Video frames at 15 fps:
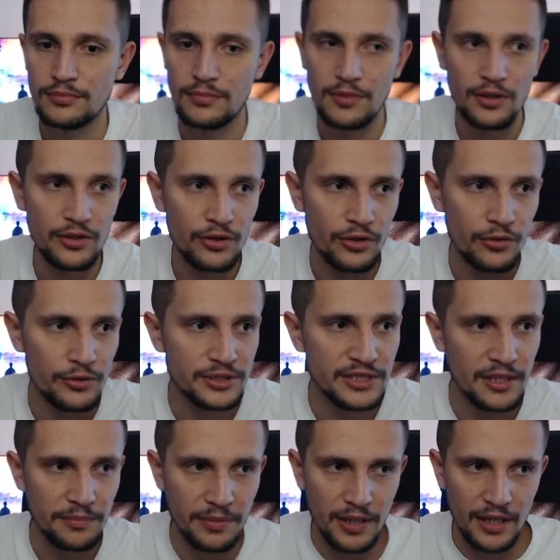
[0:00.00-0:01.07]
Yo, what's
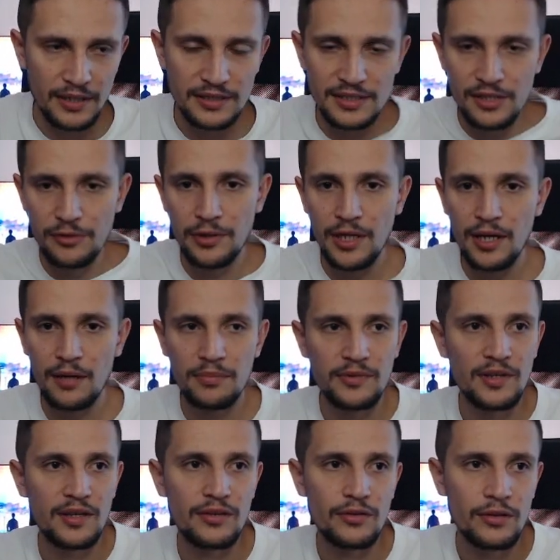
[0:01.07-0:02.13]
up, guys? Quick
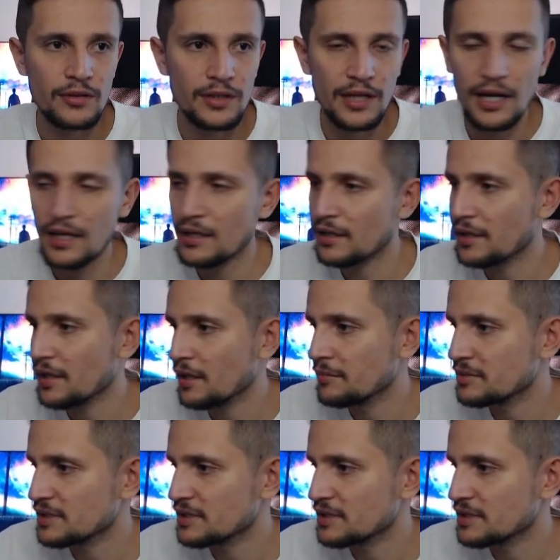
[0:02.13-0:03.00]
update on Gala Games.